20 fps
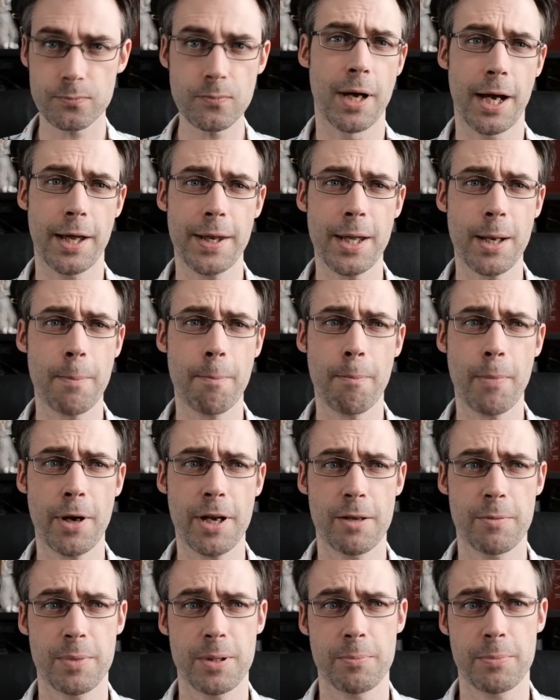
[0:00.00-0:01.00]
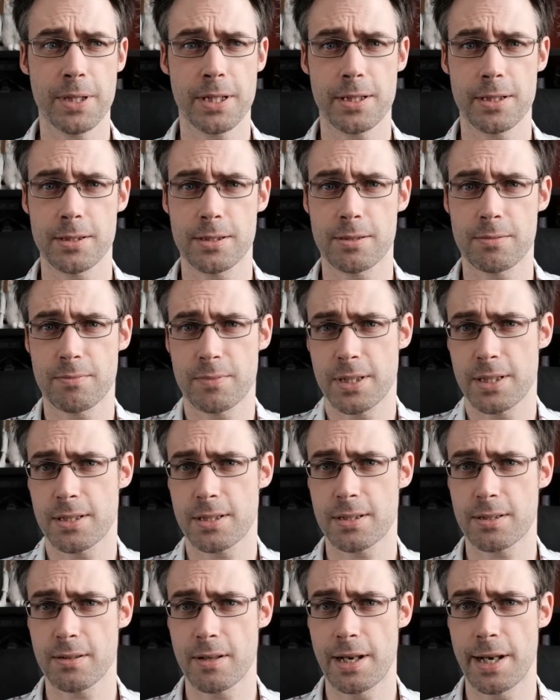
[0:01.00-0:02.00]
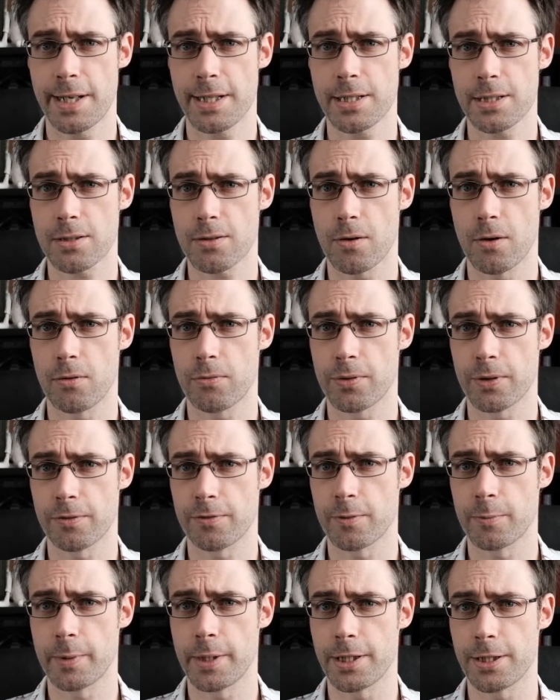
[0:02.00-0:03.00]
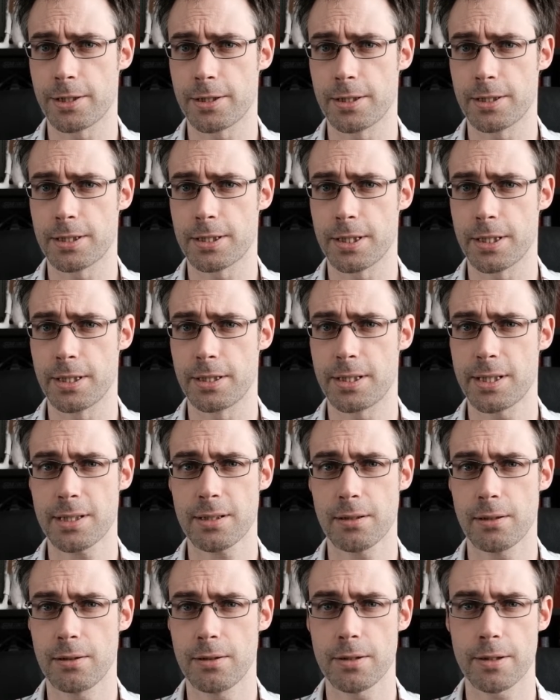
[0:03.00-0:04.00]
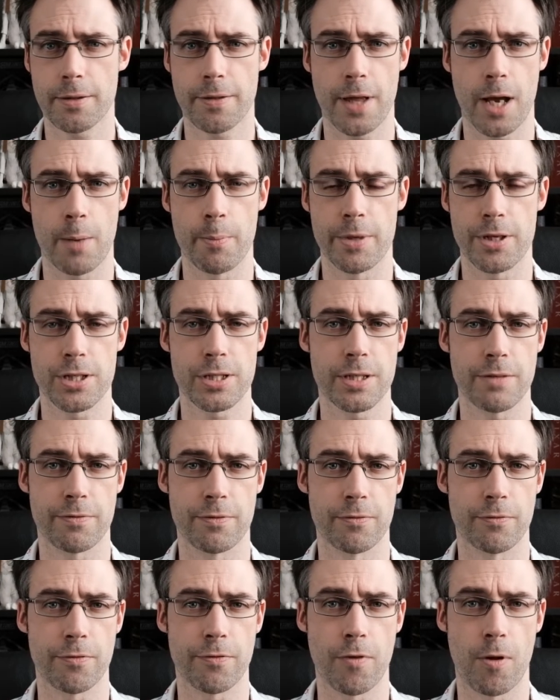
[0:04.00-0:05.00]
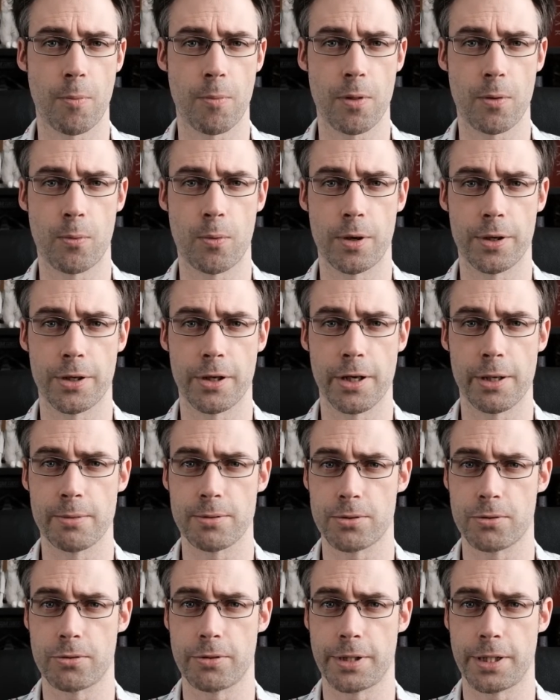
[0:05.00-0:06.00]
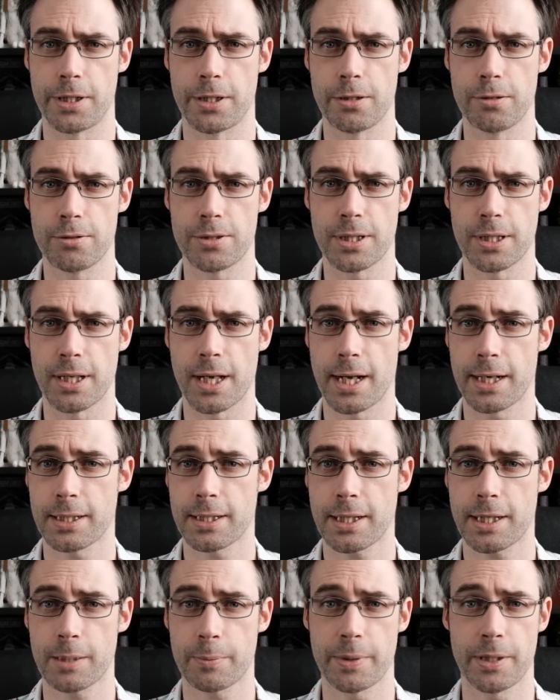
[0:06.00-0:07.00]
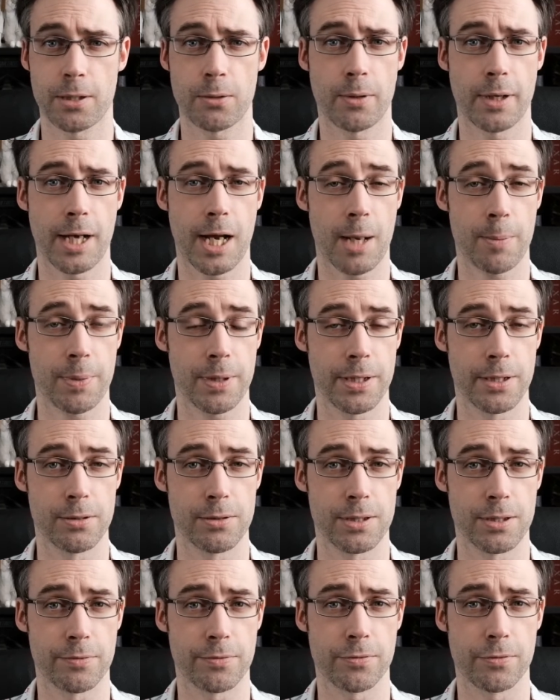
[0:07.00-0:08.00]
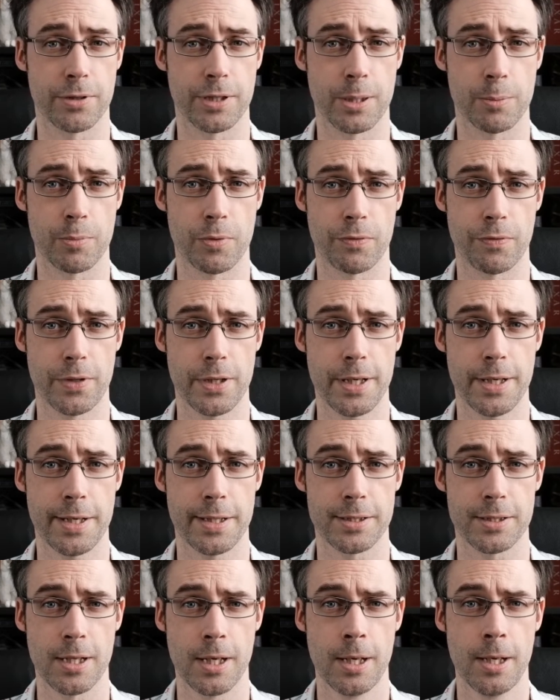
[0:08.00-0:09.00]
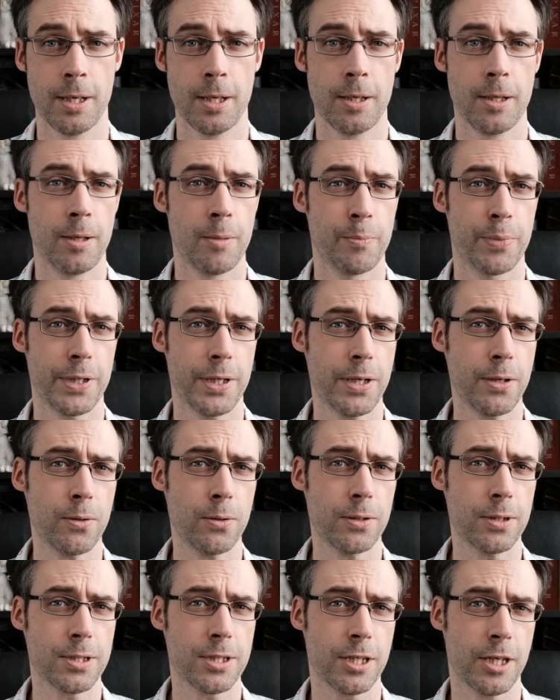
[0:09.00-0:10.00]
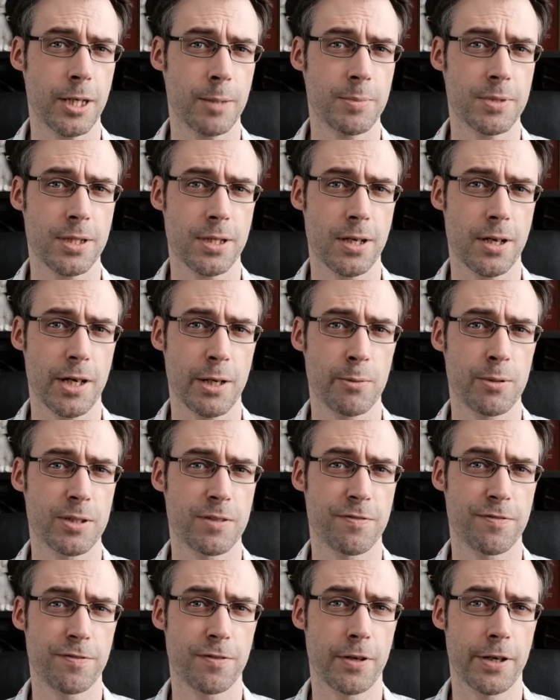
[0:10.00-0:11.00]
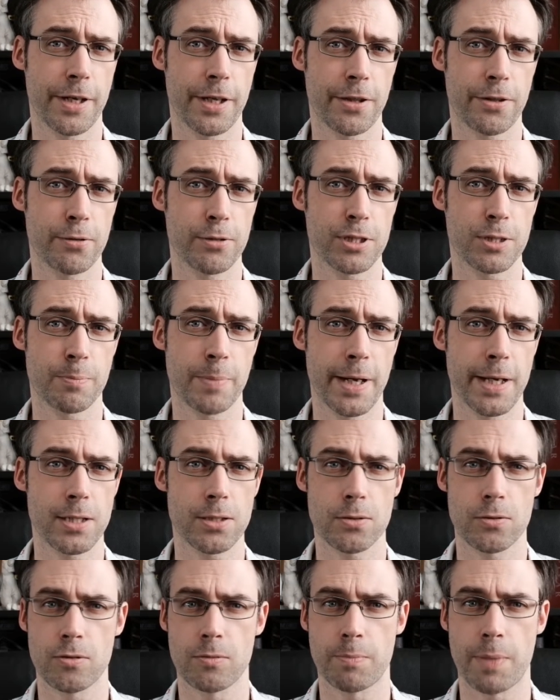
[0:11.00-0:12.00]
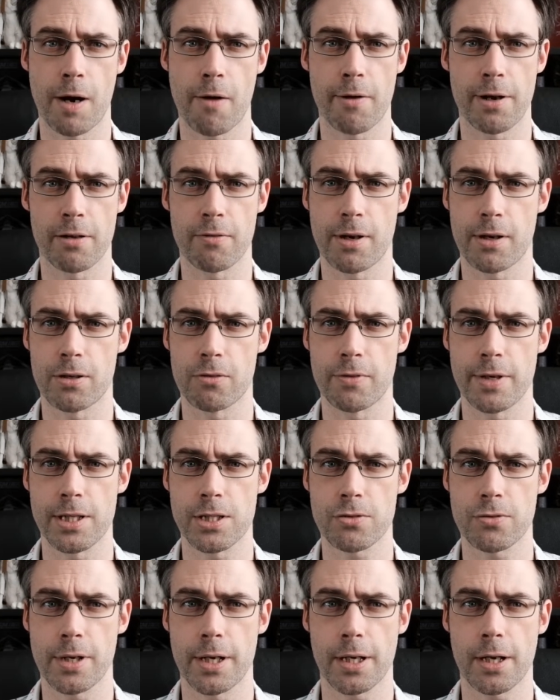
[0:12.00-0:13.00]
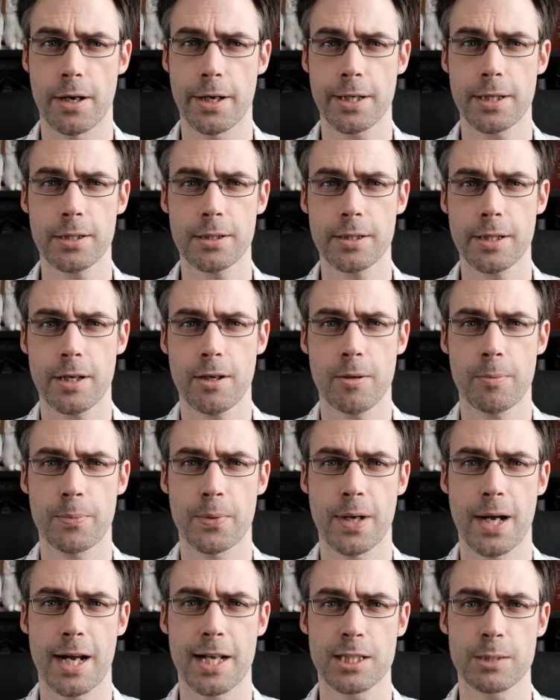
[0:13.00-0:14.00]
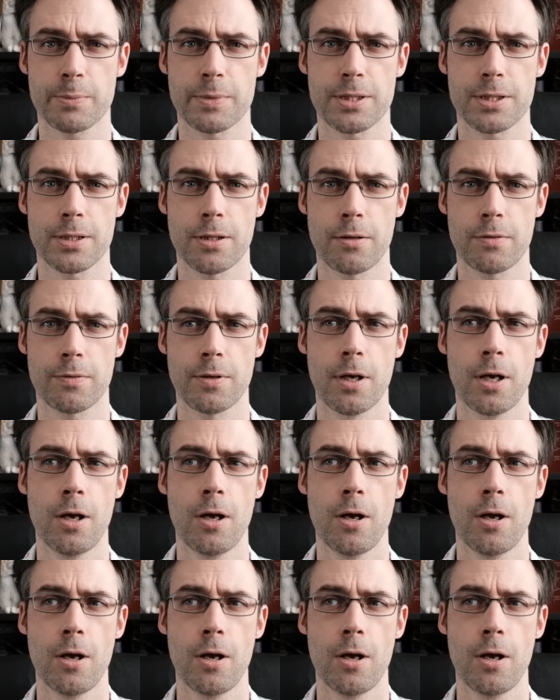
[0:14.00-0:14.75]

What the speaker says: And that might have been because this latest offering from HTC didn't look that much different from the one I was already using and had been quite happily using for a number of years. But in all the times that I was flying through space or barreling around a racetrack, I couldn't help but ask myself,